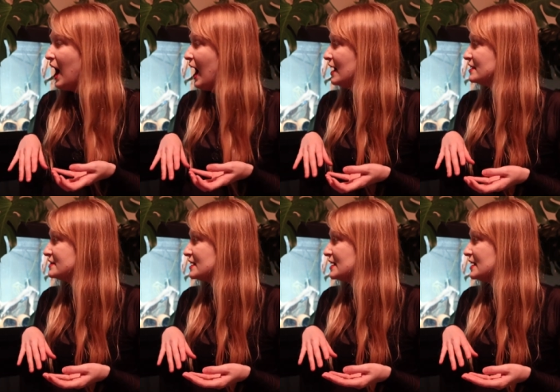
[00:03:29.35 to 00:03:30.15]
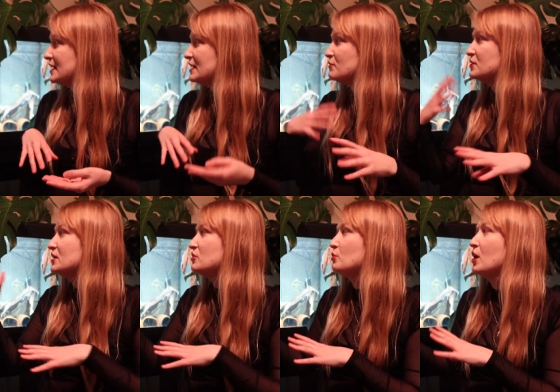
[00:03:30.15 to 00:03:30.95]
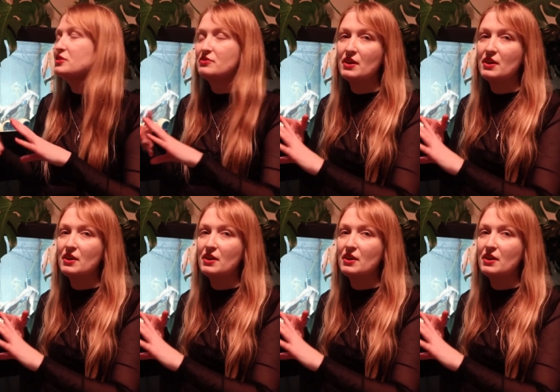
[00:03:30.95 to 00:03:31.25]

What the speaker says: And even in the wild,